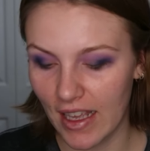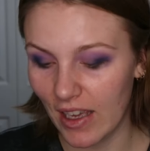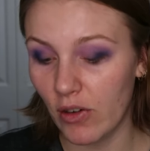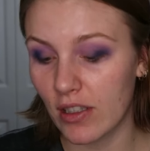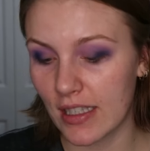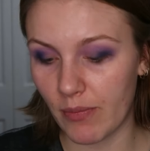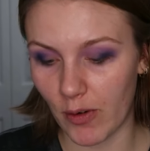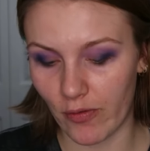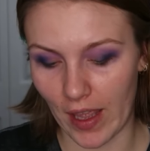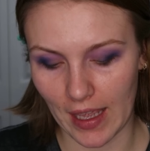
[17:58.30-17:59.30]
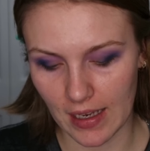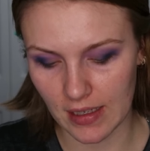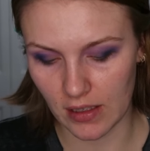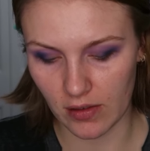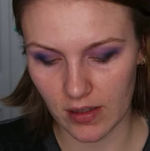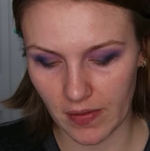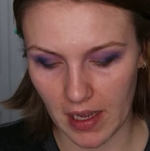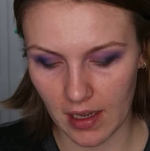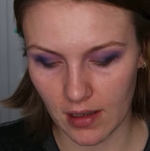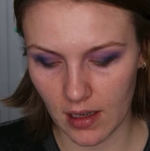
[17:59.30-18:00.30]
Well, except for Faye. I did use
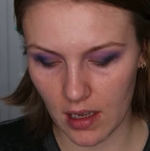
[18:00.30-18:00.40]
Faye.